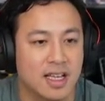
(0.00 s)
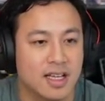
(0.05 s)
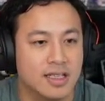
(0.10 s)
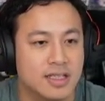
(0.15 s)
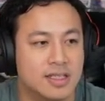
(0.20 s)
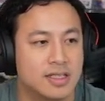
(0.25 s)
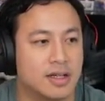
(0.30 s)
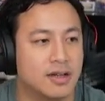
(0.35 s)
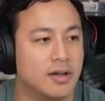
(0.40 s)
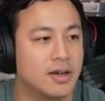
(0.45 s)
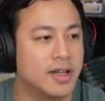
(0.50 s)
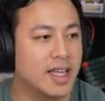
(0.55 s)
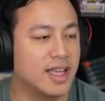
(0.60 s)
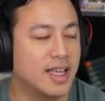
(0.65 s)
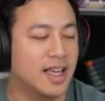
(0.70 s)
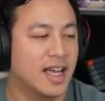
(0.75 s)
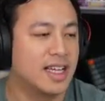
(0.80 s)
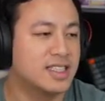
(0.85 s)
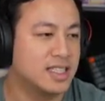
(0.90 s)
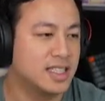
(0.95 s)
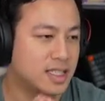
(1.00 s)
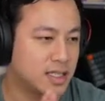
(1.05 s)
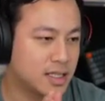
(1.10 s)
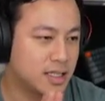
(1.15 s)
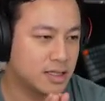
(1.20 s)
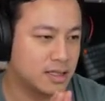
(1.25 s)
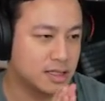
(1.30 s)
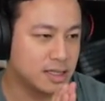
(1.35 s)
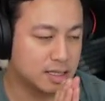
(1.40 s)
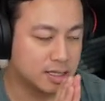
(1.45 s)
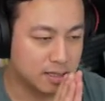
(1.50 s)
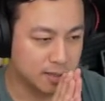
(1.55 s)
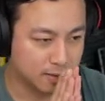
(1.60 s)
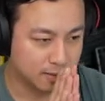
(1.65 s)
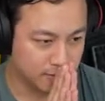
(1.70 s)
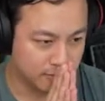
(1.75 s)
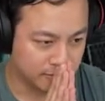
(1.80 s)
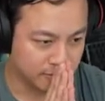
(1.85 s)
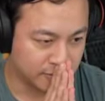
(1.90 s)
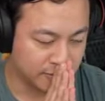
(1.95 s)
so actually here's
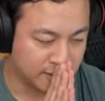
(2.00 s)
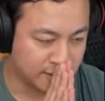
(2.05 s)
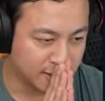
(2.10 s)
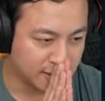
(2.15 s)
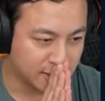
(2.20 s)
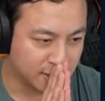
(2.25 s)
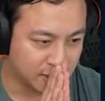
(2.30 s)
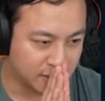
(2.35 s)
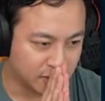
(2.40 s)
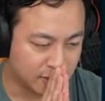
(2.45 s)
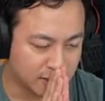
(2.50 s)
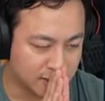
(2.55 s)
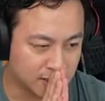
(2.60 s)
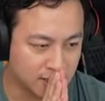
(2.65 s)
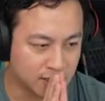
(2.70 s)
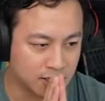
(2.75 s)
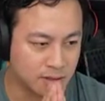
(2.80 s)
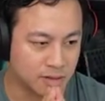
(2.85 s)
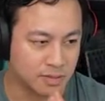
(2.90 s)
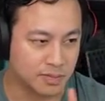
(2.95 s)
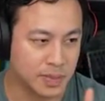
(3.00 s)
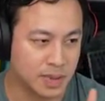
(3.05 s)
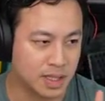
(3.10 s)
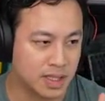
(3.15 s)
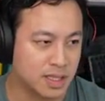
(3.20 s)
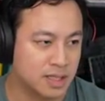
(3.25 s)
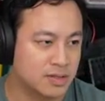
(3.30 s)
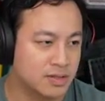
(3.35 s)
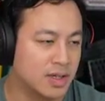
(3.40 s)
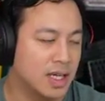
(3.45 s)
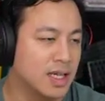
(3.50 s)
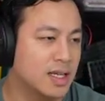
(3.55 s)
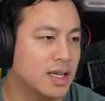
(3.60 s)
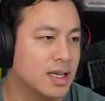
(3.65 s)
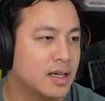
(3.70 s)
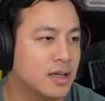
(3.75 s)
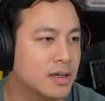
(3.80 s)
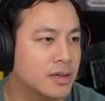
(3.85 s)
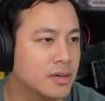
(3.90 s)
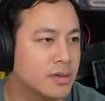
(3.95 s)
really the question though, because right
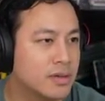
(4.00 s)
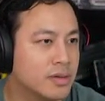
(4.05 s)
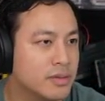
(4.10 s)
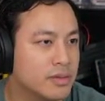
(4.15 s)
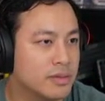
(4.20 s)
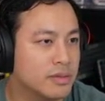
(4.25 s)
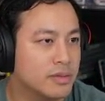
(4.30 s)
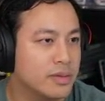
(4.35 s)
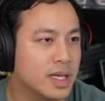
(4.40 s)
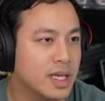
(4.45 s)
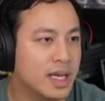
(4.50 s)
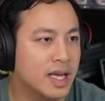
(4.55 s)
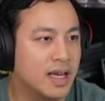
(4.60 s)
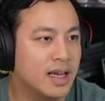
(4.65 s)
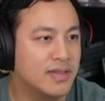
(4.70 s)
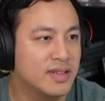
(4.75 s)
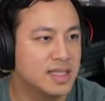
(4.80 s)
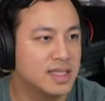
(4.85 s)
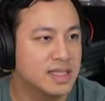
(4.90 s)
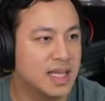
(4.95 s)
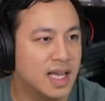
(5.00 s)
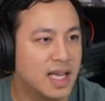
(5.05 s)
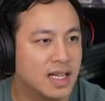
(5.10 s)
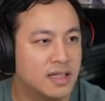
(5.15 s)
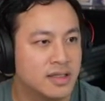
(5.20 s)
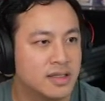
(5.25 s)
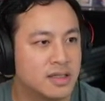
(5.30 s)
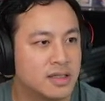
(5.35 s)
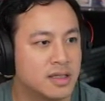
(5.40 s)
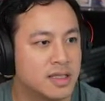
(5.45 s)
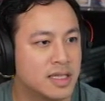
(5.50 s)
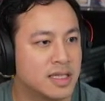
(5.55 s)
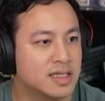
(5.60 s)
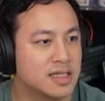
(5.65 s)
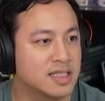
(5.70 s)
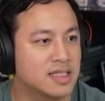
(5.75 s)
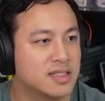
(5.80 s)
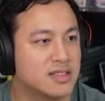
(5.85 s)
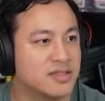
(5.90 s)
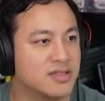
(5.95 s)
now we have this
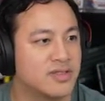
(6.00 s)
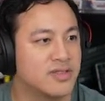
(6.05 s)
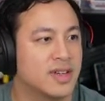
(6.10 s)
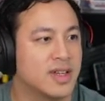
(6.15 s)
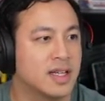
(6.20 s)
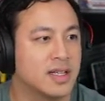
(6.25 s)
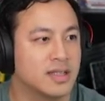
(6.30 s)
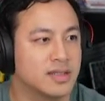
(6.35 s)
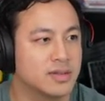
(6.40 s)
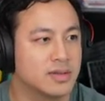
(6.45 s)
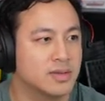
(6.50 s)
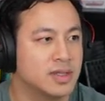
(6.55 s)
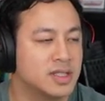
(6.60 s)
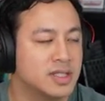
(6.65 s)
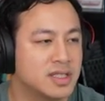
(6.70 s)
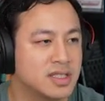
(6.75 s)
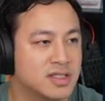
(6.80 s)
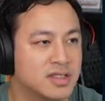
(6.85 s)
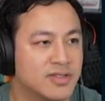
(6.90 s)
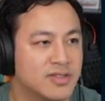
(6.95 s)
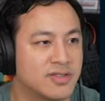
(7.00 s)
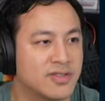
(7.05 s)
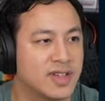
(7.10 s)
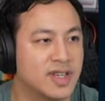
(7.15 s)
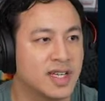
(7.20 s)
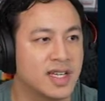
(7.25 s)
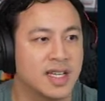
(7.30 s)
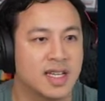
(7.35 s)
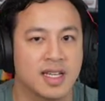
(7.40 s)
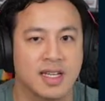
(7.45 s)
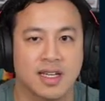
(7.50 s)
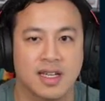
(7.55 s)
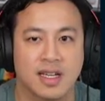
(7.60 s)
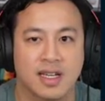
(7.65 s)
calendar.svelte, which is fine.